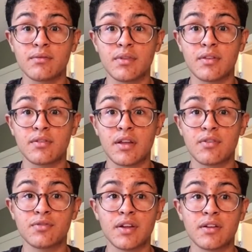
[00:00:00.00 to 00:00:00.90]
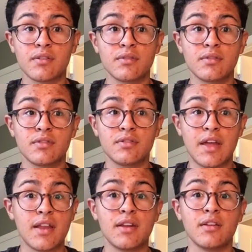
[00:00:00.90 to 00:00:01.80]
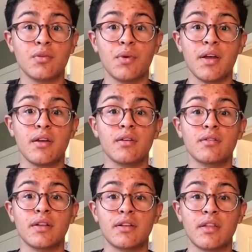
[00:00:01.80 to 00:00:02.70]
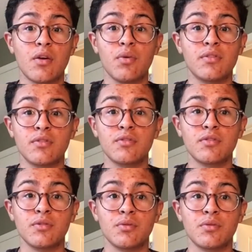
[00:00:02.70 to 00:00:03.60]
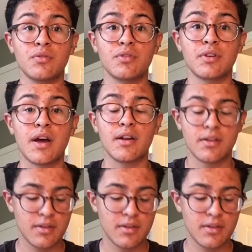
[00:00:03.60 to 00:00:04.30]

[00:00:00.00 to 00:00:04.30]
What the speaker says: instead of like standing in the way like they always used to, or not